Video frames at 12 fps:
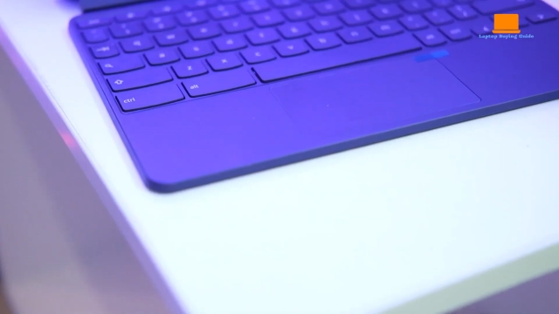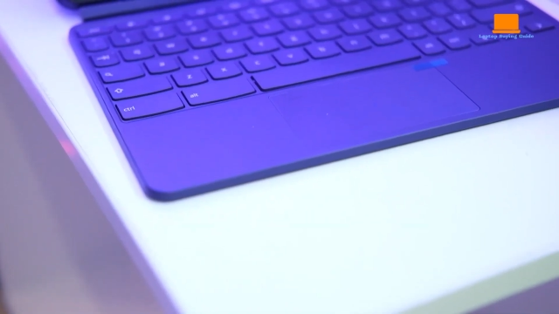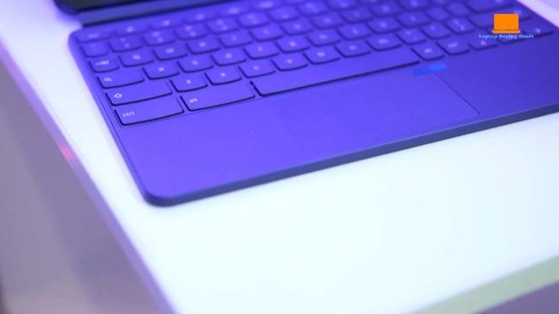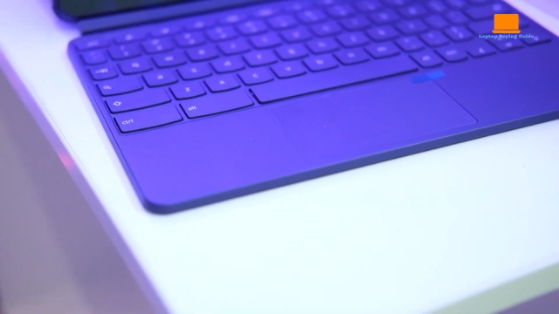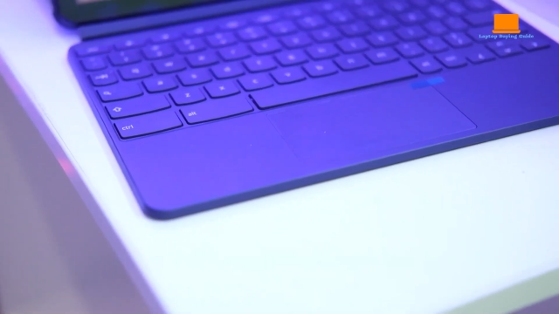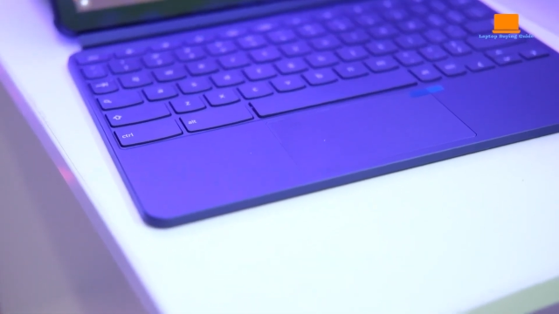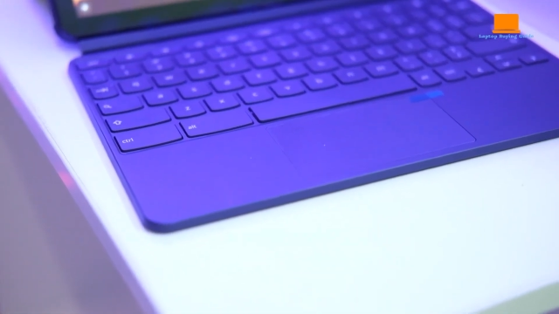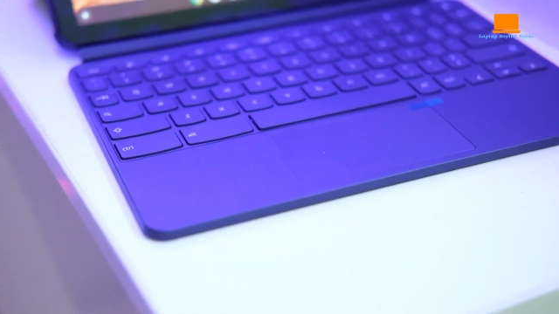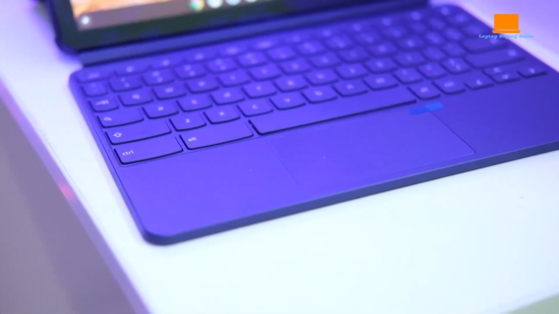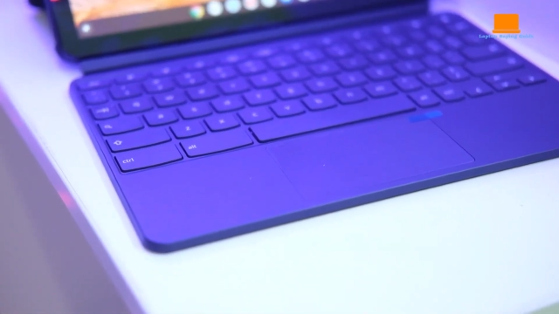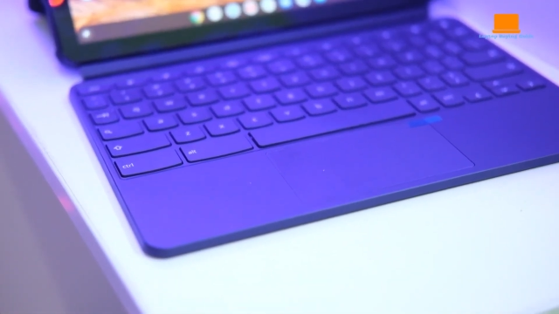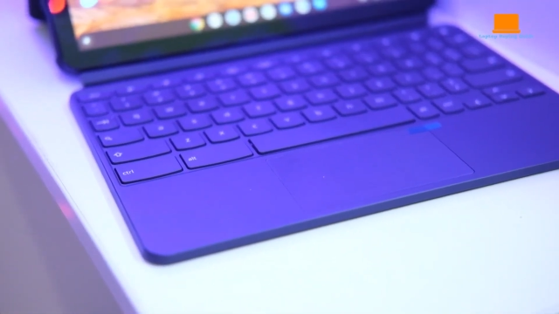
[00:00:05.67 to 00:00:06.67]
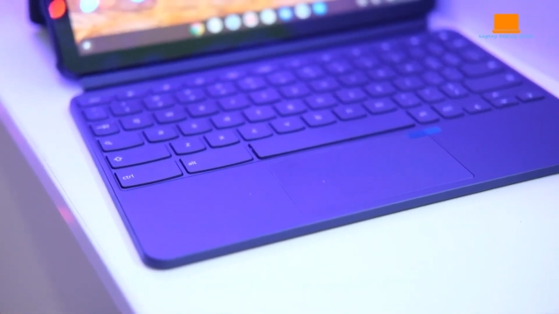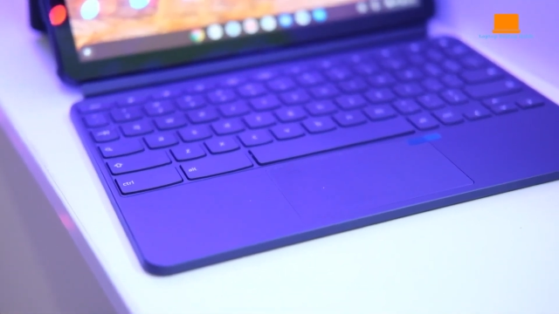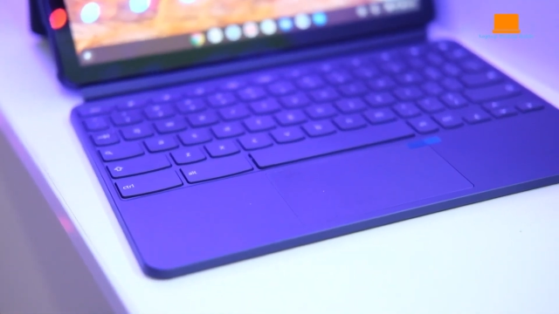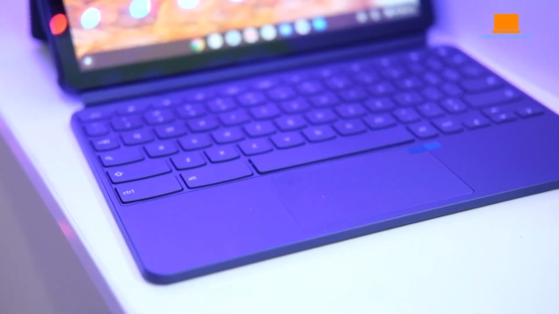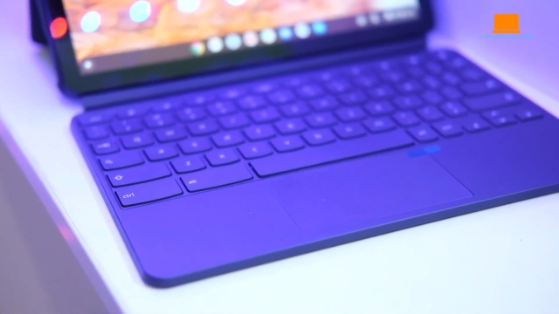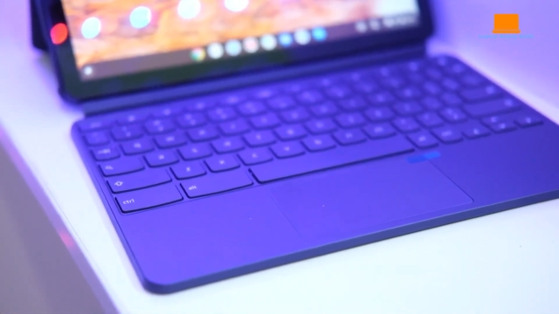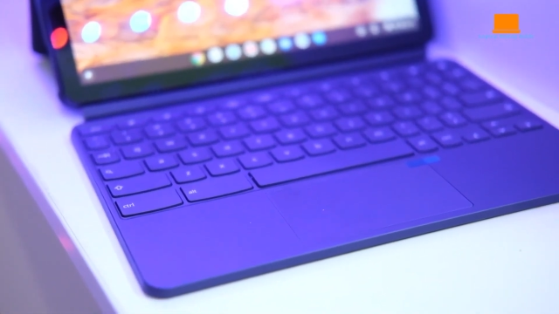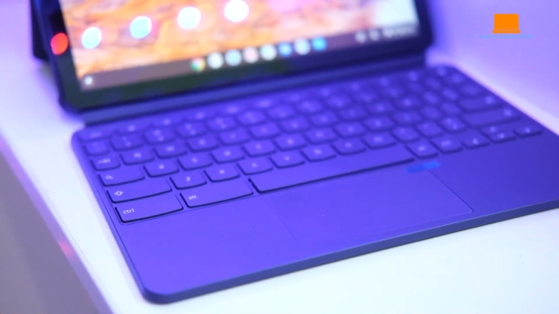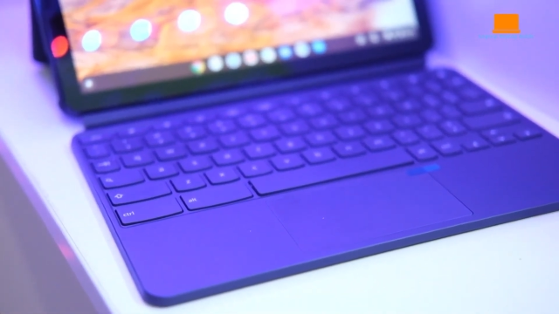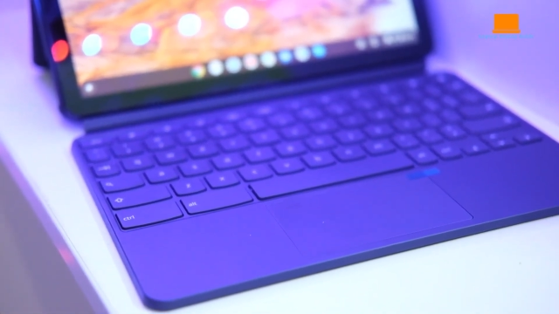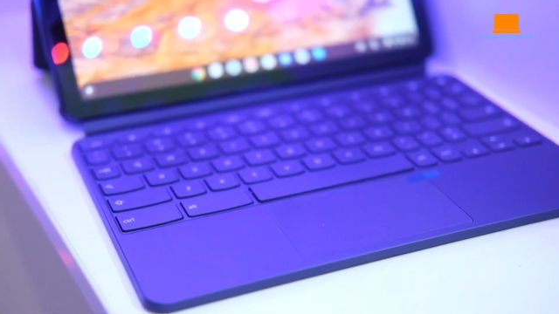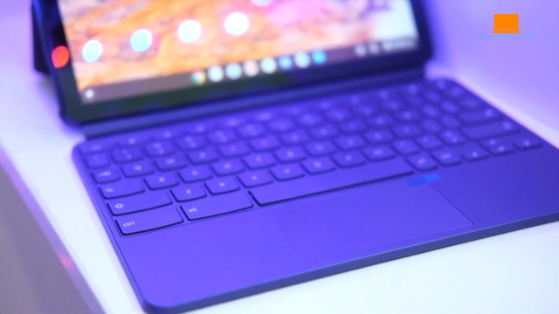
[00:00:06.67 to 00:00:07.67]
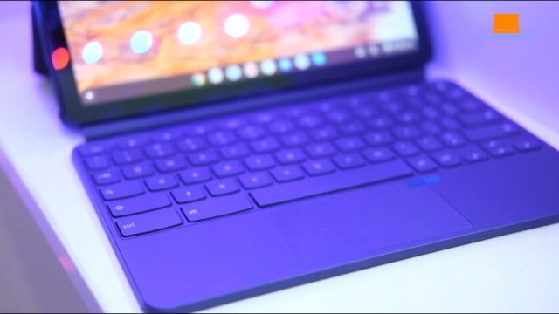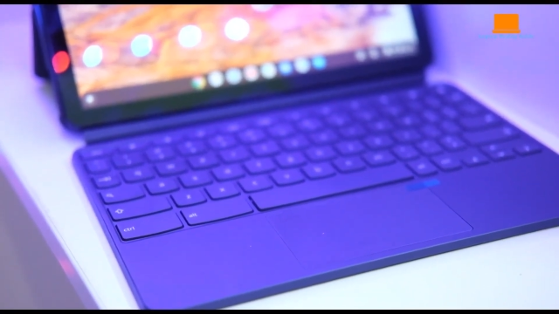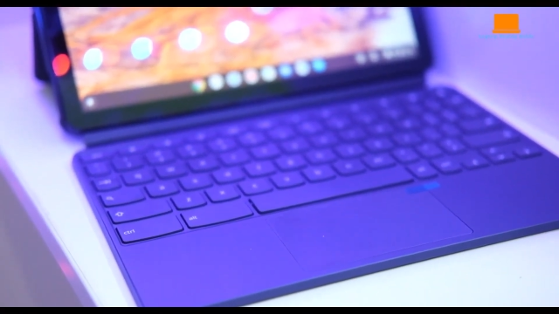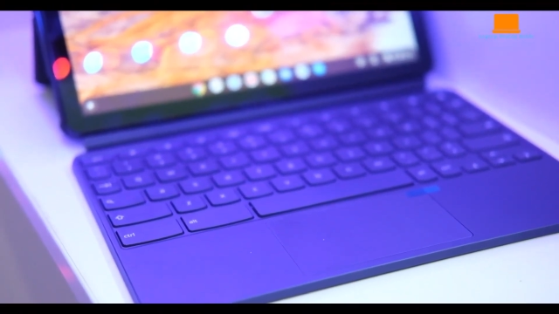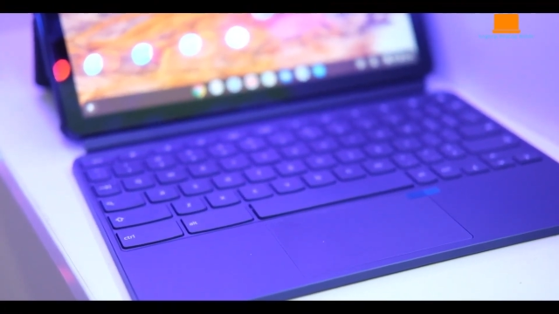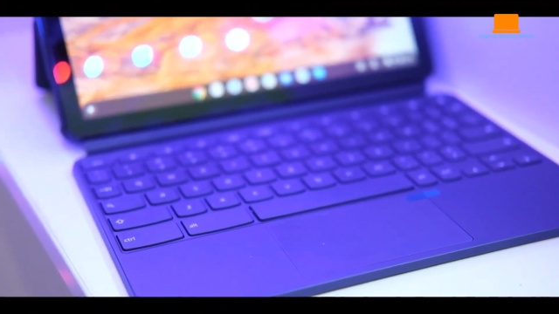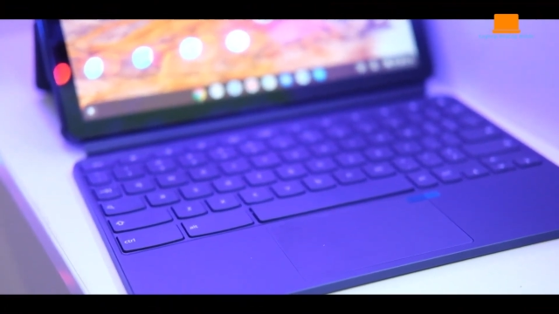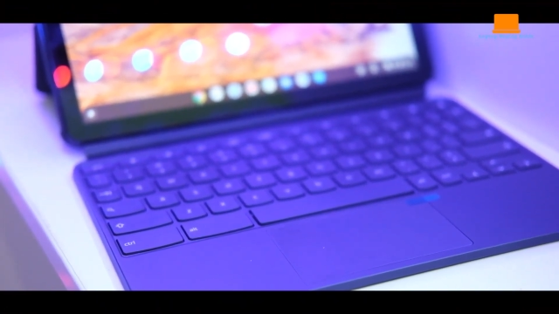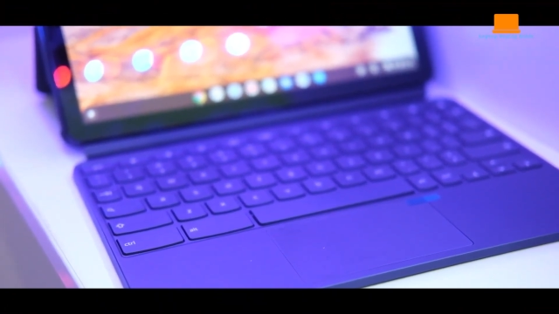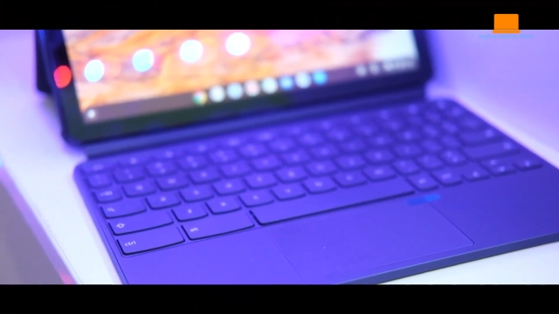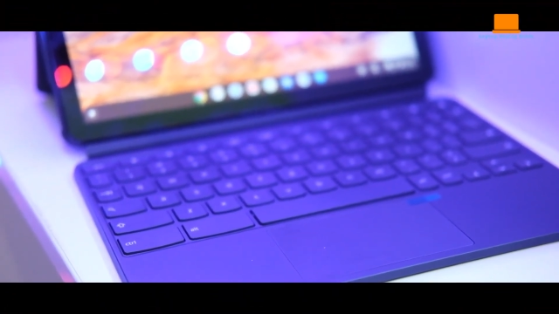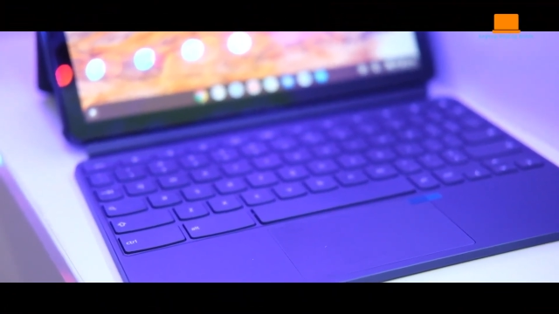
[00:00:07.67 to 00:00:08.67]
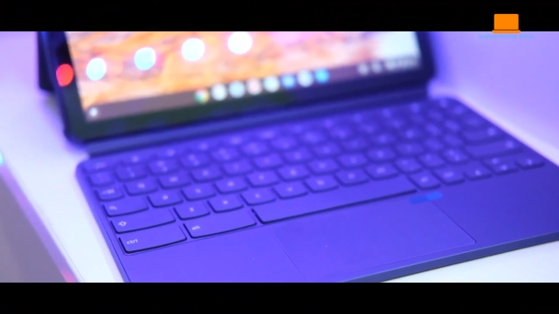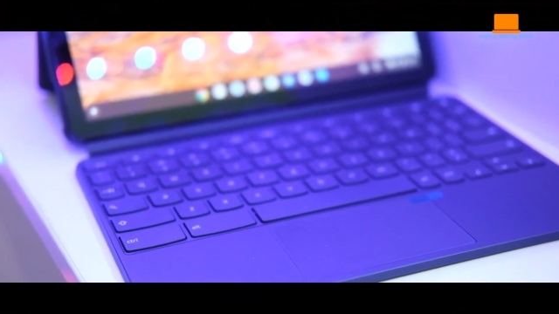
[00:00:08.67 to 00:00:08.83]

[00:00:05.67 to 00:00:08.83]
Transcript: Nobody's mouth can be seen.